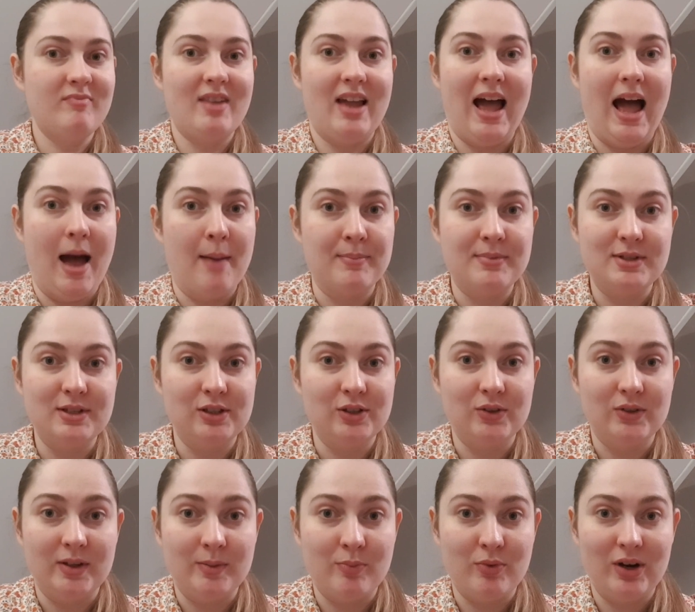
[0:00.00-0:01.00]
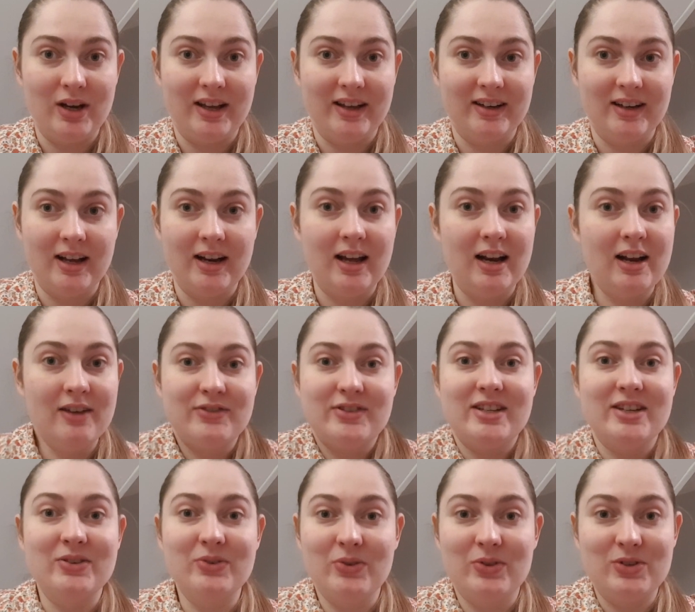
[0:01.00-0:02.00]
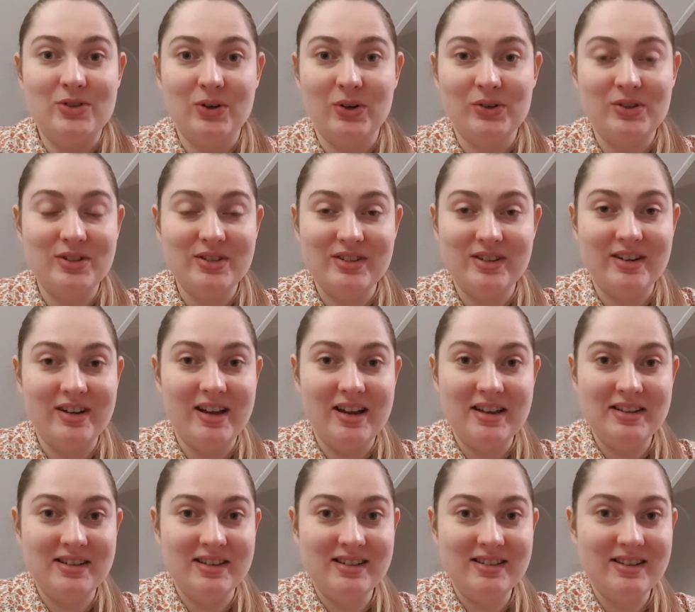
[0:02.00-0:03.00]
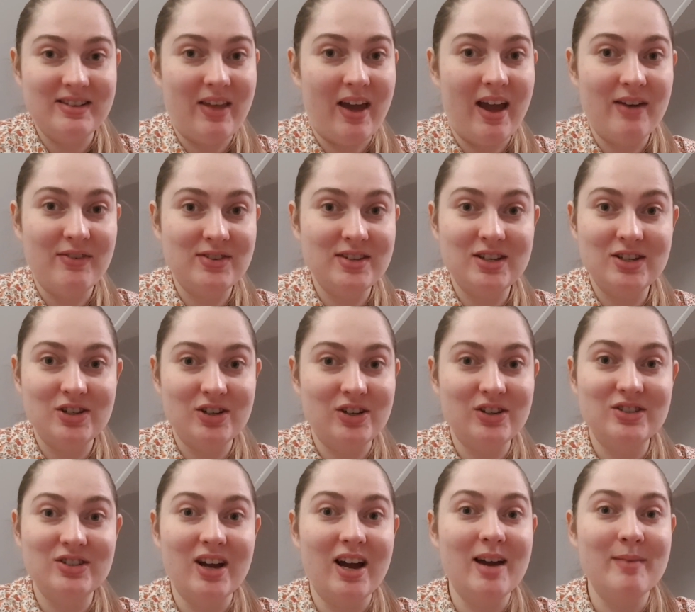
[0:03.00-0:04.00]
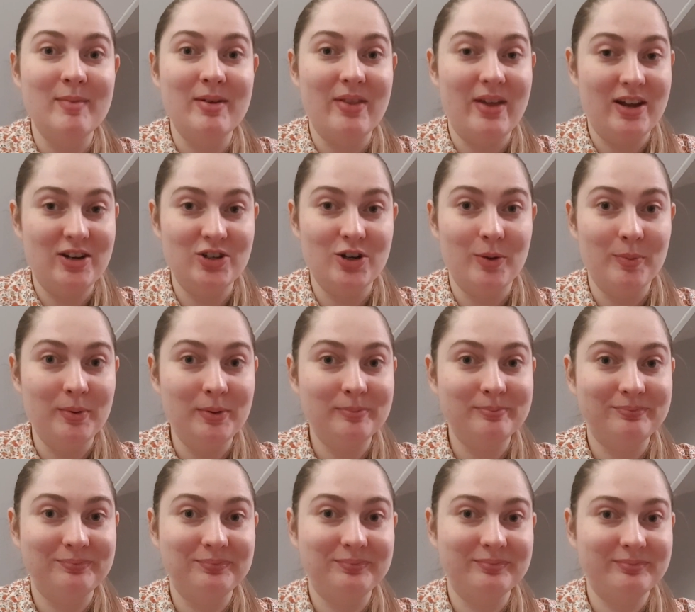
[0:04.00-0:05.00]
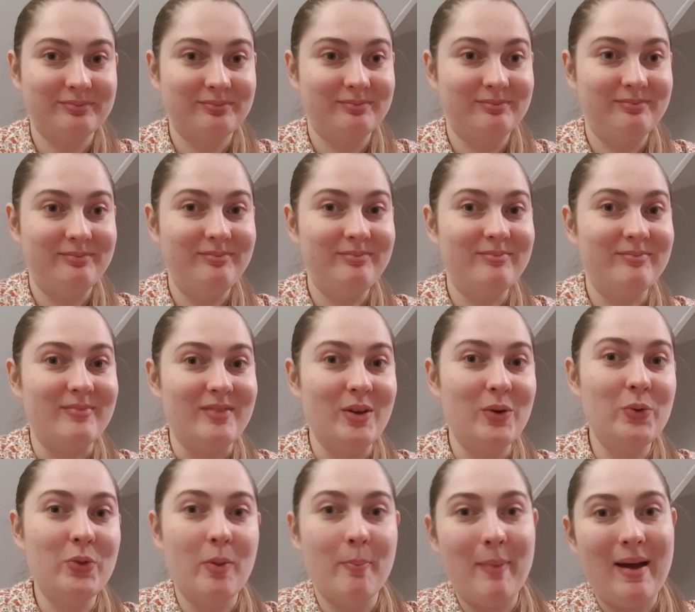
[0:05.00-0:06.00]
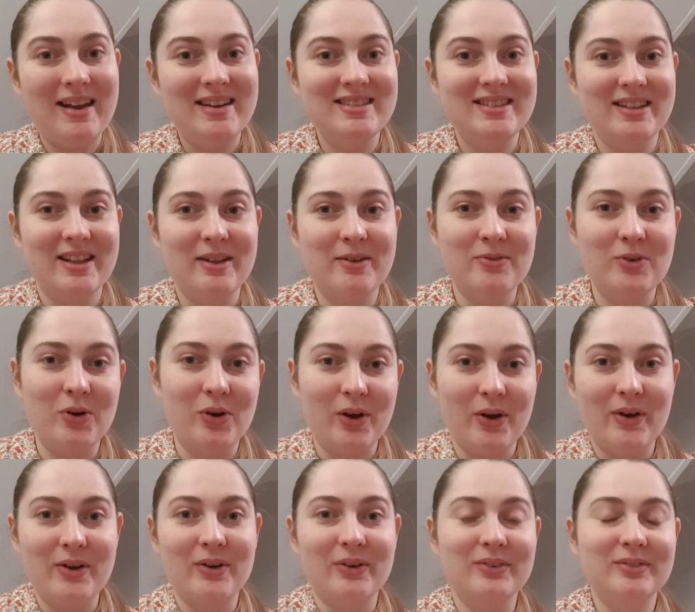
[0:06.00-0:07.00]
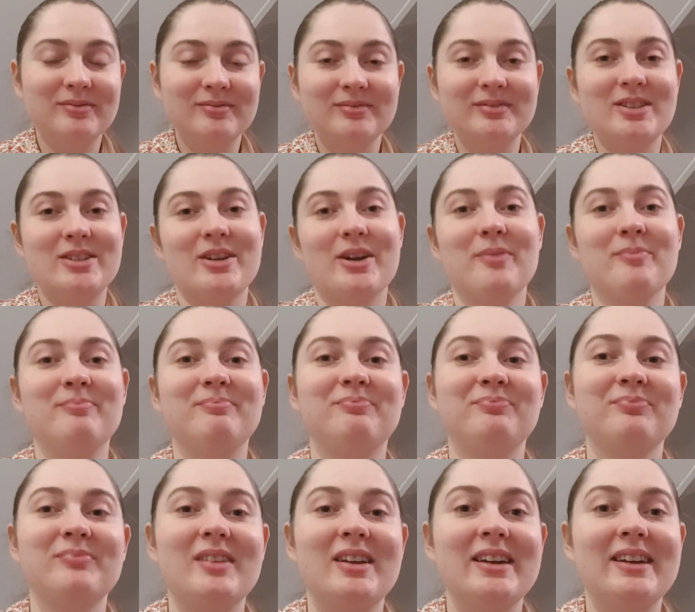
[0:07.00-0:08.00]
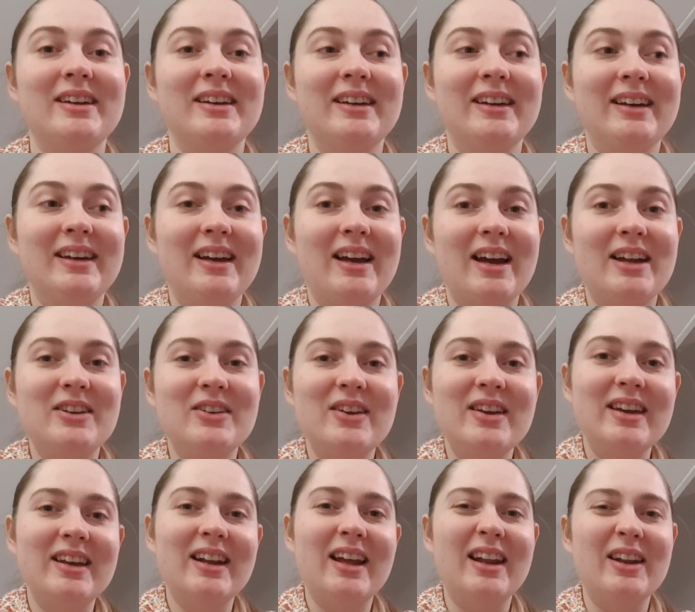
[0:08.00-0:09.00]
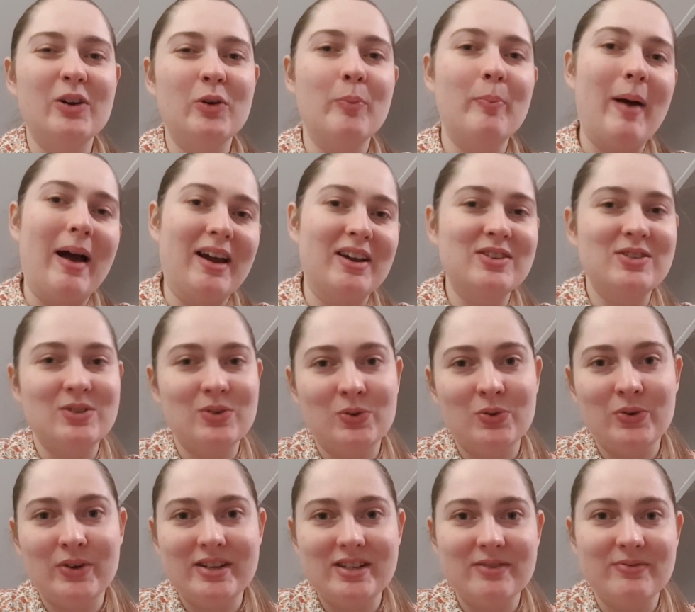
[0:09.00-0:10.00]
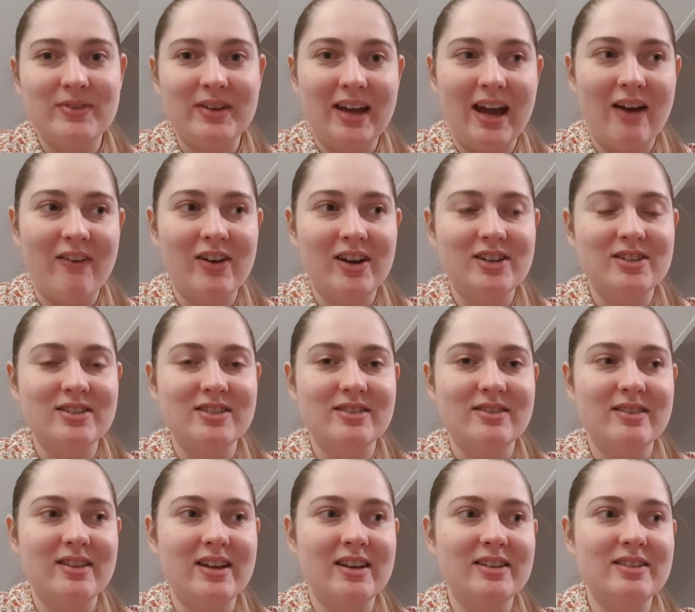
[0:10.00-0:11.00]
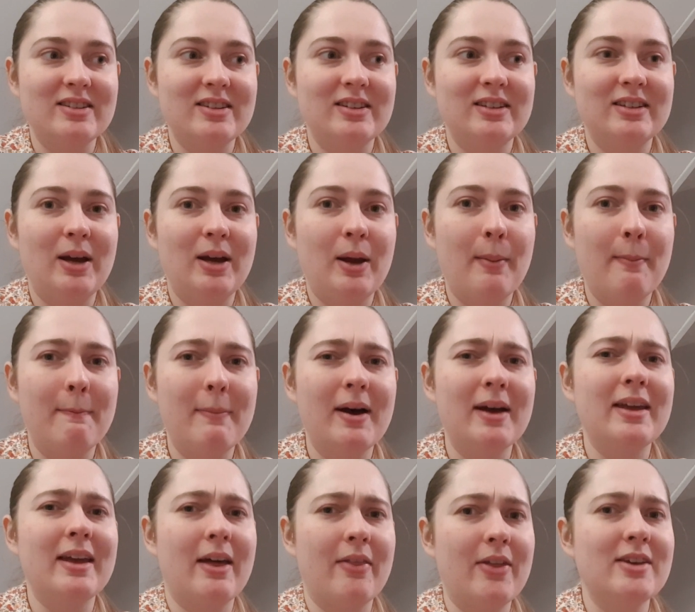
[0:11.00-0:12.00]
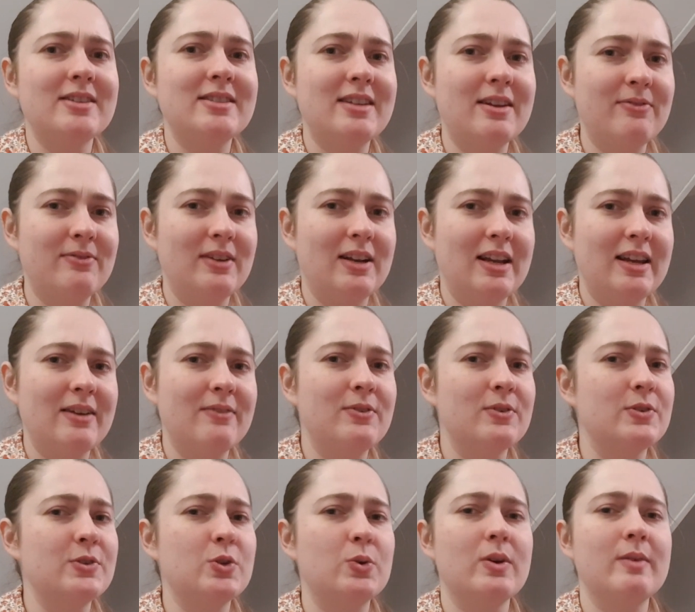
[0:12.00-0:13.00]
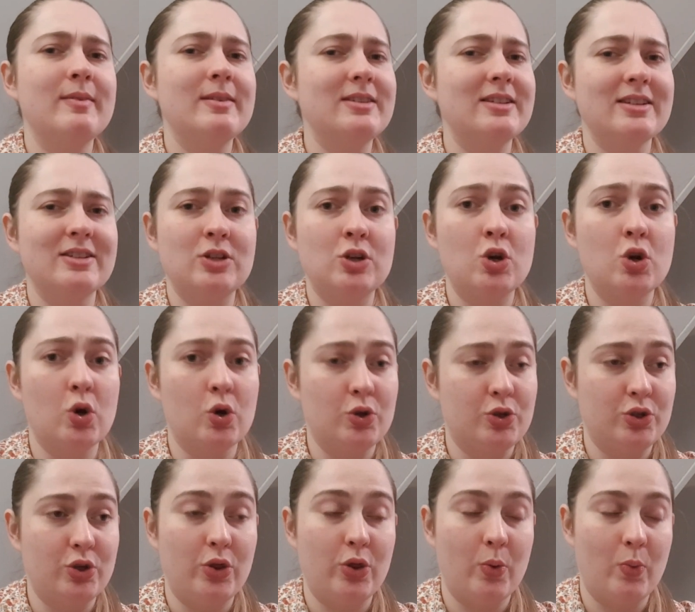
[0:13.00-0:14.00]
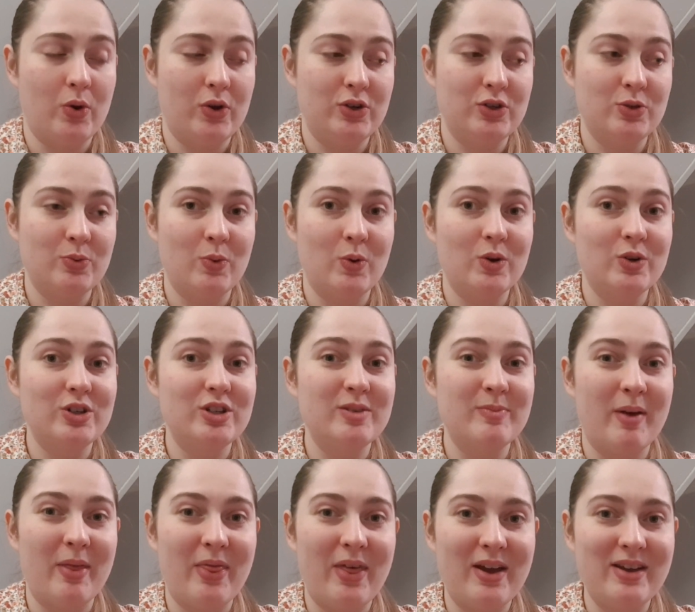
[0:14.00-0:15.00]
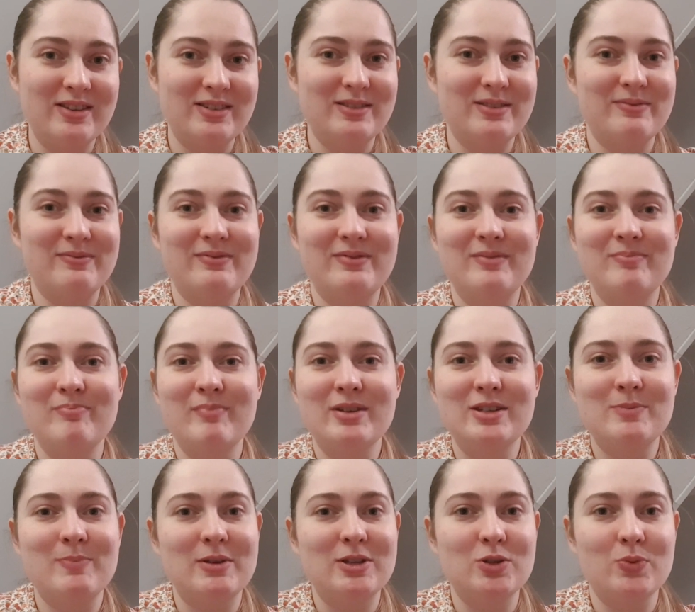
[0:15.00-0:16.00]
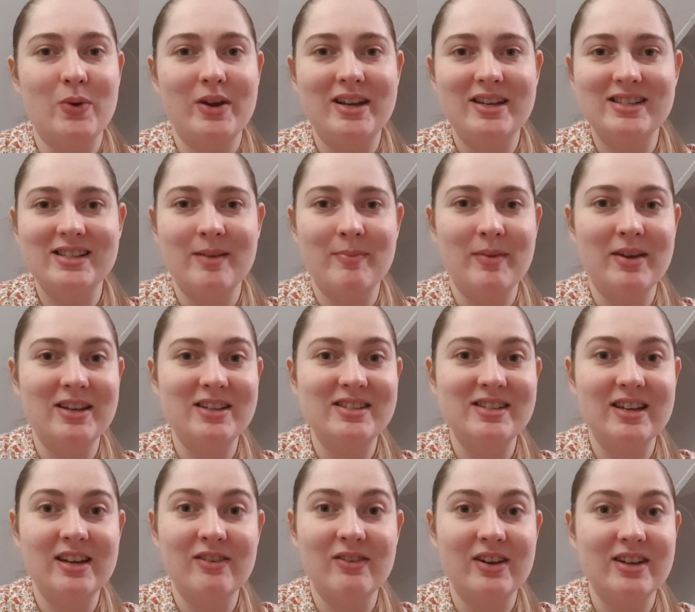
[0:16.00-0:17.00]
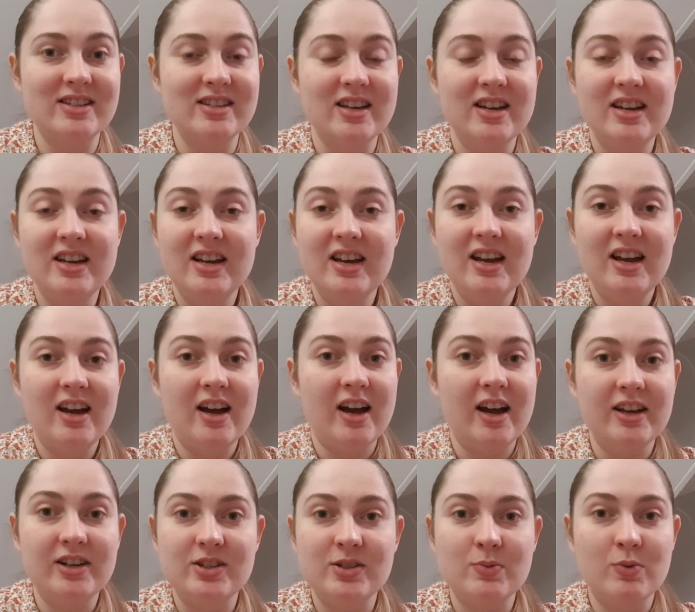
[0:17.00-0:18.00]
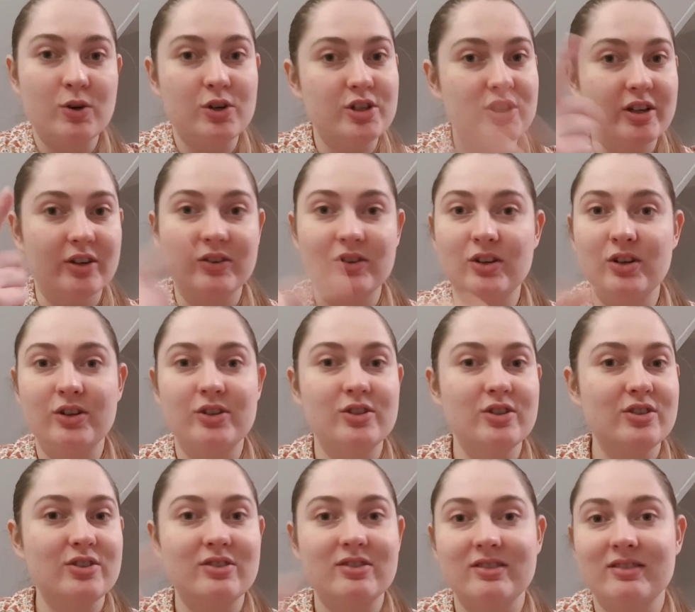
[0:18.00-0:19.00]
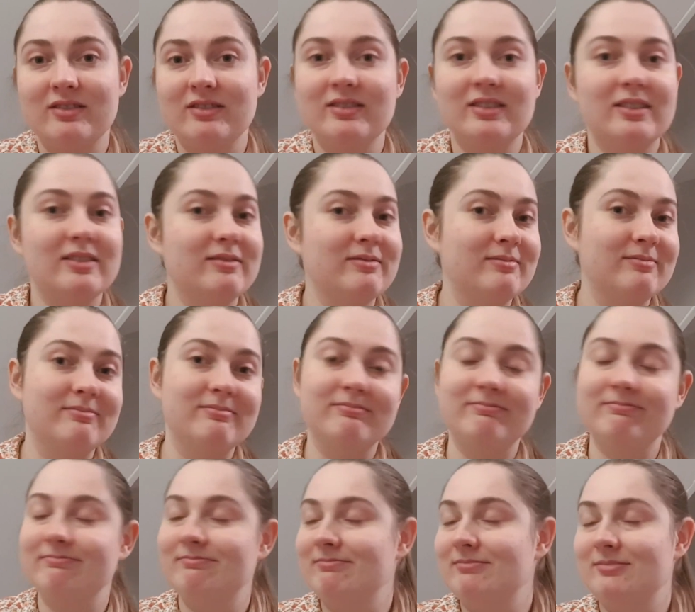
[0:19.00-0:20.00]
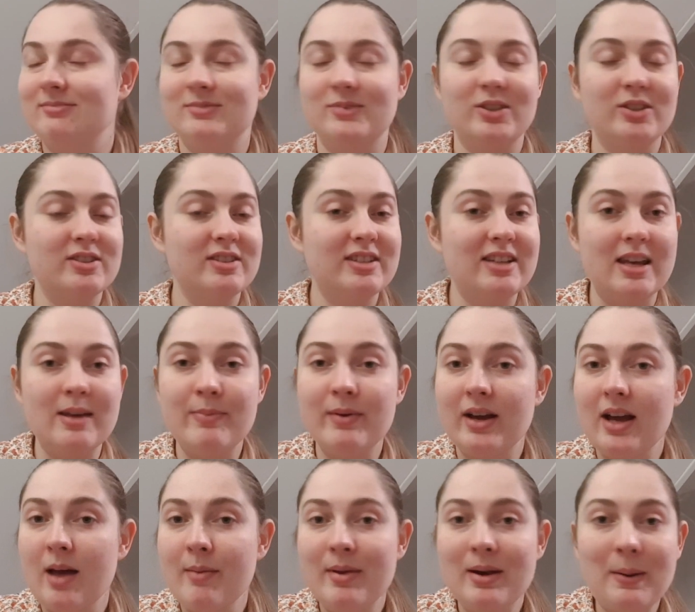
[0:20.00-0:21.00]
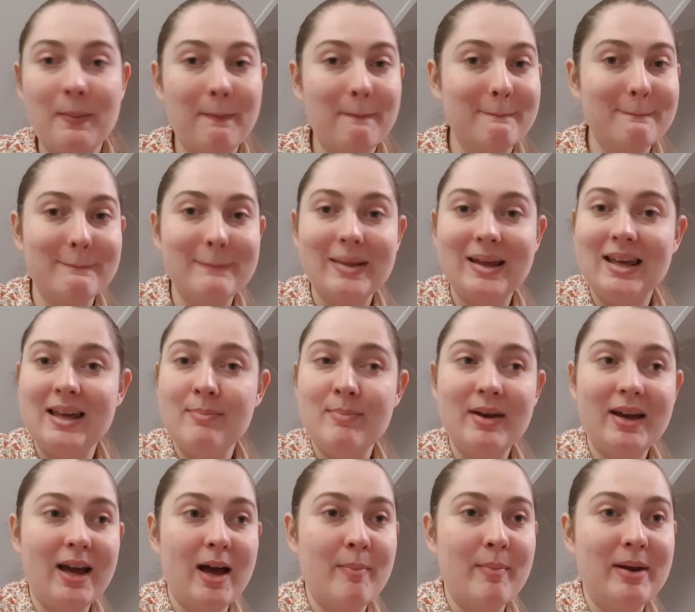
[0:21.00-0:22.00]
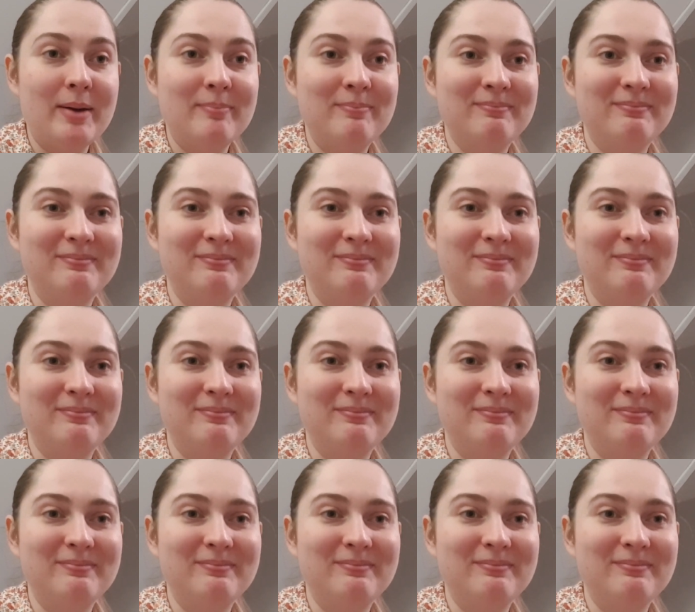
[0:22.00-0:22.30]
Absolutely brilliant. And I love seeing all the doctors and nurses. They have such a good time at their job. All the banter that they've got going on. And you hear like little backstories of the characters and things. But yeah, there's definitely, if you're squeamish, it's not the one to watch. But there's must be 20-something series. I just watch it on just keep it coming. Keep it coming.